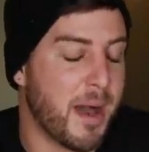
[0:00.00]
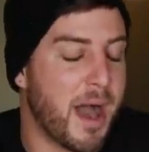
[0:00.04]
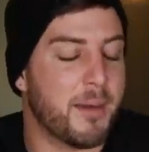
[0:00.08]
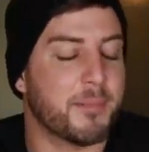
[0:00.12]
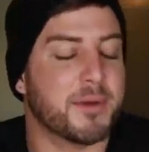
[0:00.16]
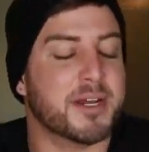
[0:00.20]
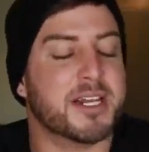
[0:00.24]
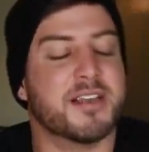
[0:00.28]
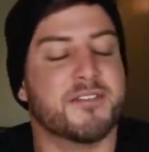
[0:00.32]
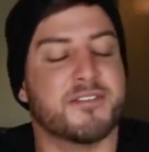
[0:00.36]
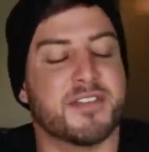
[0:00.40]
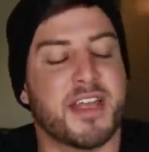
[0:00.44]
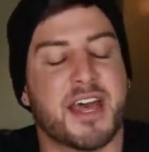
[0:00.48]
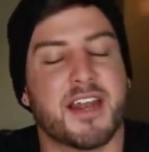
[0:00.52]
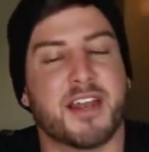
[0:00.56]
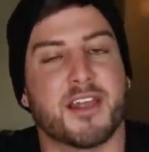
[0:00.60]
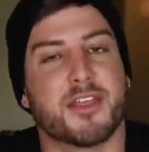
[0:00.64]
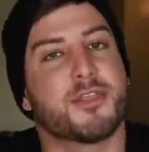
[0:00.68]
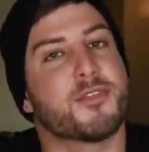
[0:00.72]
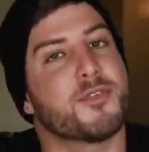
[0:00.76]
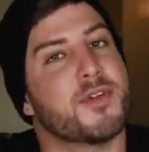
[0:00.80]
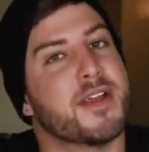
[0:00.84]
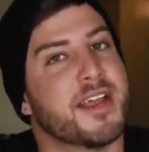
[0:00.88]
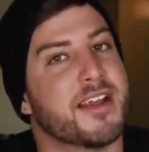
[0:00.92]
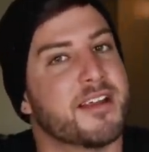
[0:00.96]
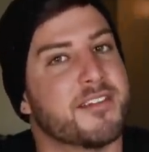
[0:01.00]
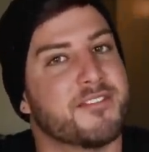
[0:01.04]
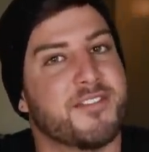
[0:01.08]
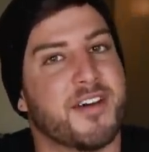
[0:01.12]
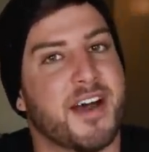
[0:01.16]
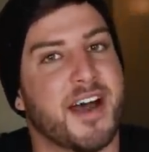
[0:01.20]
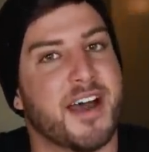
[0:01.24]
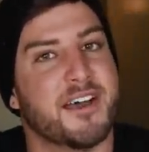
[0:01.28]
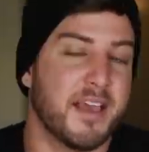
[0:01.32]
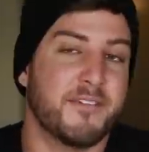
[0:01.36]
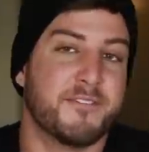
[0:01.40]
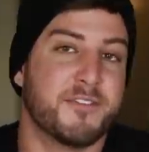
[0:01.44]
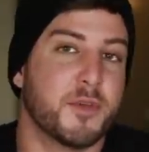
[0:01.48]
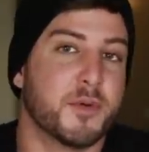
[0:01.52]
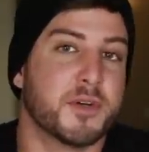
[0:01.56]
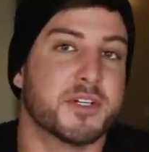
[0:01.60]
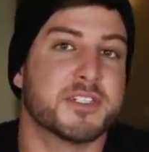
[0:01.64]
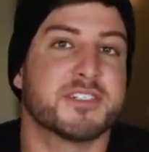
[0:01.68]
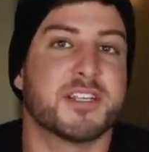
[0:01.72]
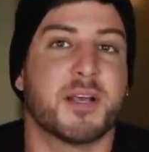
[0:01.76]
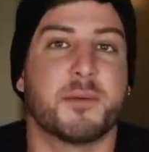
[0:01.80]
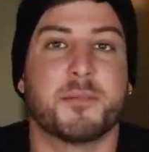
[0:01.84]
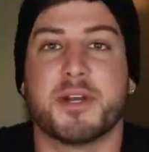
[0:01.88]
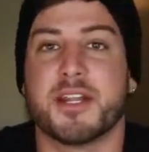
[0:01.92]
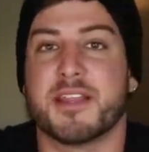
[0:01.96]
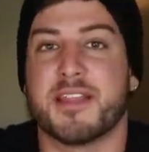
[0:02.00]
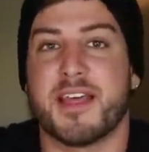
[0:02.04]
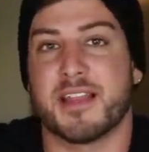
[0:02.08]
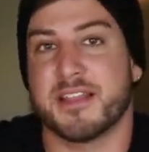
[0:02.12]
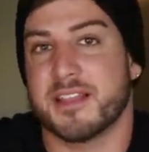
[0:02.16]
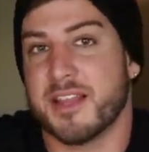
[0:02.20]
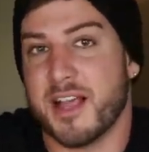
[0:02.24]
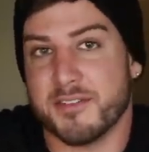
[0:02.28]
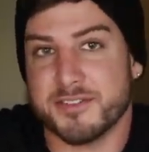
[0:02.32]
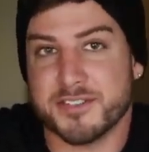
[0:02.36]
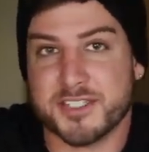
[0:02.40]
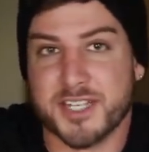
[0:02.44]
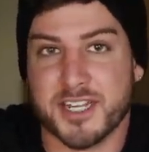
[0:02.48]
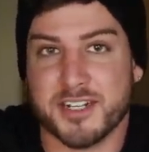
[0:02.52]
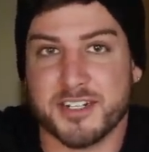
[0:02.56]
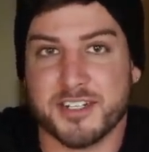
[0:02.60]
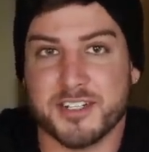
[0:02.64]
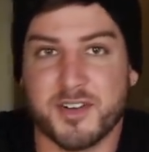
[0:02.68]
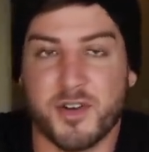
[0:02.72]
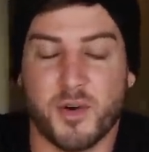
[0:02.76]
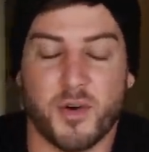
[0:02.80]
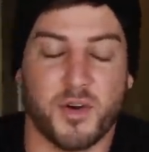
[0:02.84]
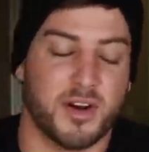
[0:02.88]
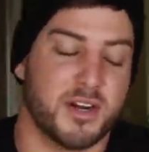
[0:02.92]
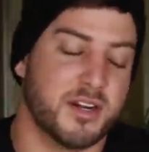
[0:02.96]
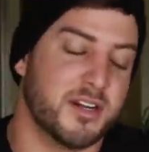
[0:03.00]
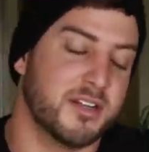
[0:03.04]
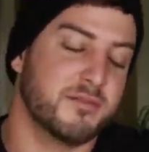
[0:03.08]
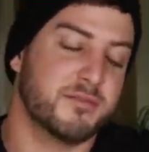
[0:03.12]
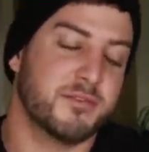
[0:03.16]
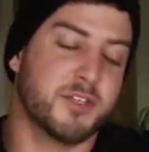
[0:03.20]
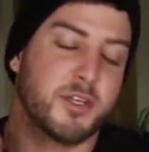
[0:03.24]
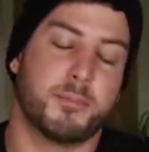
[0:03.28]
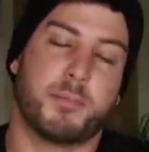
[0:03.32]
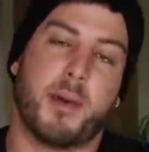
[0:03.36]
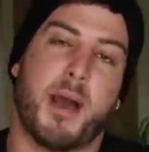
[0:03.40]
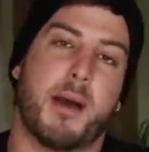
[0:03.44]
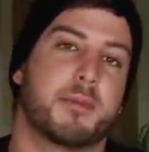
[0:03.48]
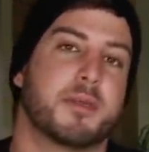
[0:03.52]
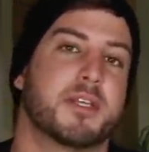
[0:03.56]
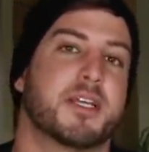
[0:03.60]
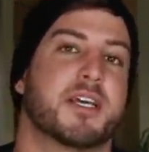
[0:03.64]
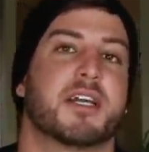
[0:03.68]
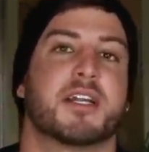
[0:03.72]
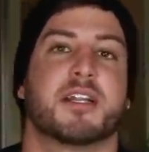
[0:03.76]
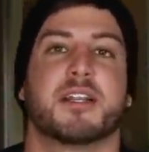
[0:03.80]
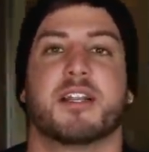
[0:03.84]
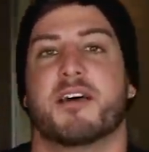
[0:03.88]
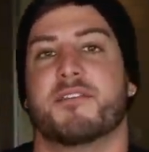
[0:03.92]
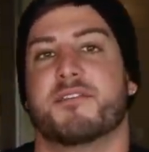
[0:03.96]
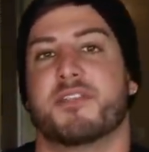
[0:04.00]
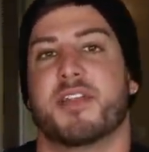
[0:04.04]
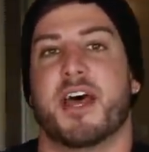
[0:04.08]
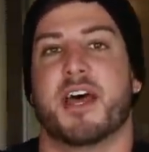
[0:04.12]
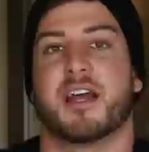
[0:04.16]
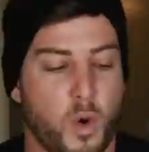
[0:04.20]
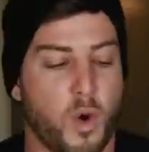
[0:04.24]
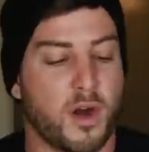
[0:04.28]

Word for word: I'm gonna give that a three out of five. If you are somebody that loves candy corn, you're probably gonna love that.